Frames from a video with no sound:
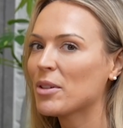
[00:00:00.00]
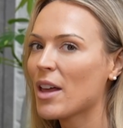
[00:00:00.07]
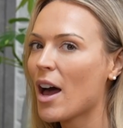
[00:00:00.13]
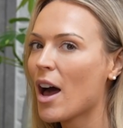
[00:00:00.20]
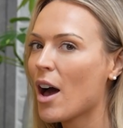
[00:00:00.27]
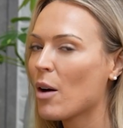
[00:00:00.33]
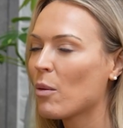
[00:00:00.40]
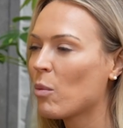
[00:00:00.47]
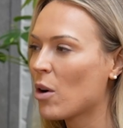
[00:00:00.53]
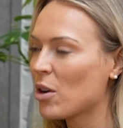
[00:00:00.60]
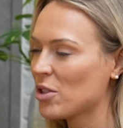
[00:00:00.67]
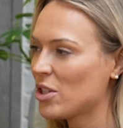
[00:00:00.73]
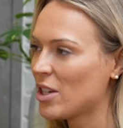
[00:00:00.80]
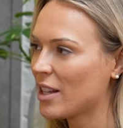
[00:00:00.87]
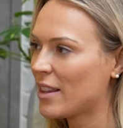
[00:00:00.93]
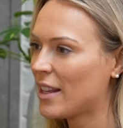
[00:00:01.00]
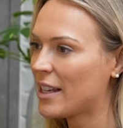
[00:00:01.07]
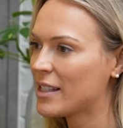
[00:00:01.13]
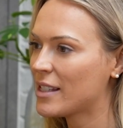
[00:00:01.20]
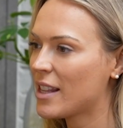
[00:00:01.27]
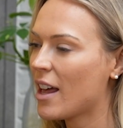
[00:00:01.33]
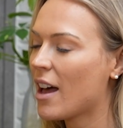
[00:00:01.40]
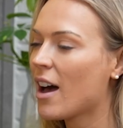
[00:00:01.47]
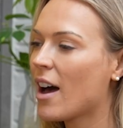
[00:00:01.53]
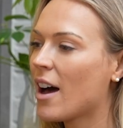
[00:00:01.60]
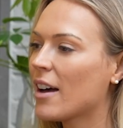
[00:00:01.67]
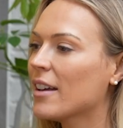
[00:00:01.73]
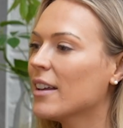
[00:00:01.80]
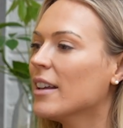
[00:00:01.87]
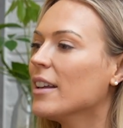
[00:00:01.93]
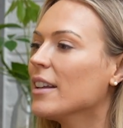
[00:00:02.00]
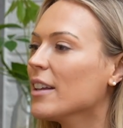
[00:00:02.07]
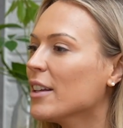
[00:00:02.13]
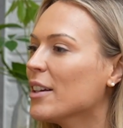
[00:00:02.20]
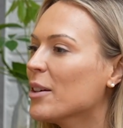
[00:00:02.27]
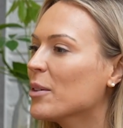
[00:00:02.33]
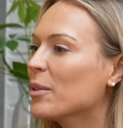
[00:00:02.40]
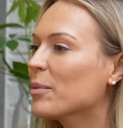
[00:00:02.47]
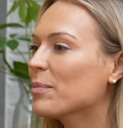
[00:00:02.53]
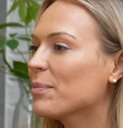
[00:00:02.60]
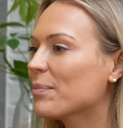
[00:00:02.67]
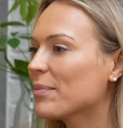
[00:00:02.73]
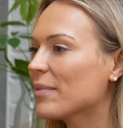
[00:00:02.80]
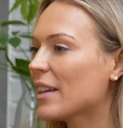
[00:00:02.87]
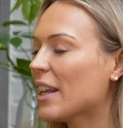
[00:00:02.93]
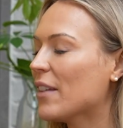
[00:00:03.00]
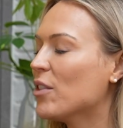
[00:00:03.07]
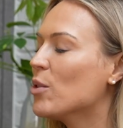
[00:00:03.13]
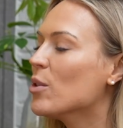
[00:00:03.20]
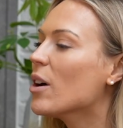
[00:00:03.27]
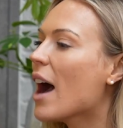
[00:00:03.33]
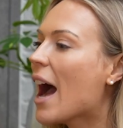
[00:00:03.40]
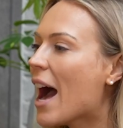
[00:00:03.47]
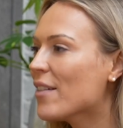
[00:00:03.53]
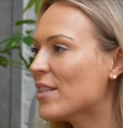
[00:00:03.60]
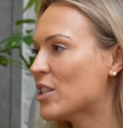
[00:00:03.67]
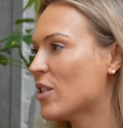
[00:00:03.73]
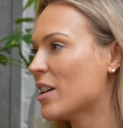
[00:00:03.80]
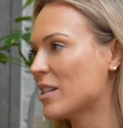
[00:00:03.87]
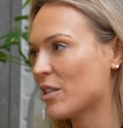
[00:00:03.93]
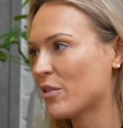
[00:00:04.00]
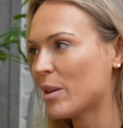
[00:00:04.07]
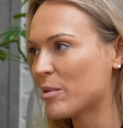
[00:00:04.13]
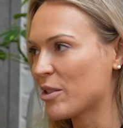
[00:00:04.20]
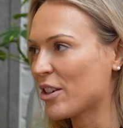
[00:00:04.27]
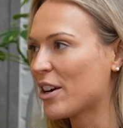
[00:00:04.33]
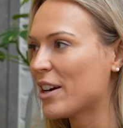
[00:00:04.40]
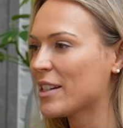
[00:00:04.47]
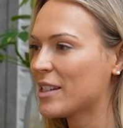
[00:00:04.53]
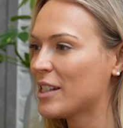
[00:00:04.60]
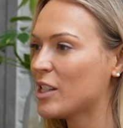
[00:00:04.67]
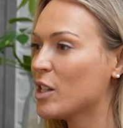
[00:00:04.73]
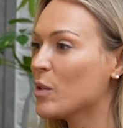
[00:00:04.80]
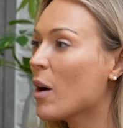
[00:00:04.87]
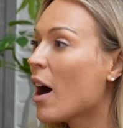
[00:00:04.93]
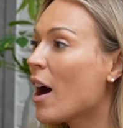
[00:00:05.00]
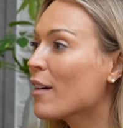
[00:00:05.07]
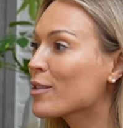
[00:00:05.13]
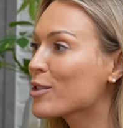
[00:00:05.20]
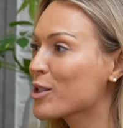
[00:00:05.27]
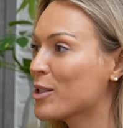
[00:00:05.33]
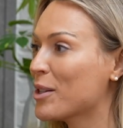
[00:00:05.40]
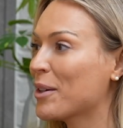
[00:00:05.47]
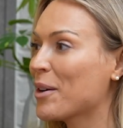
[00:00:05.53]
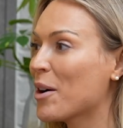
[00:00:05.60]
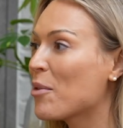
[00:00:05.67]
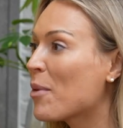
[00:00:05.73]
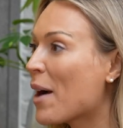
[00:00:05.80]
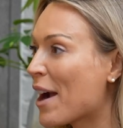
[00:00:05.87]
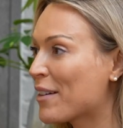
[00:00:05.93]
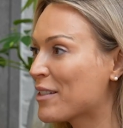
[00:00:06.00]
that are watching this that are, you know, if you have interest in cryptocurrencies, you are also aware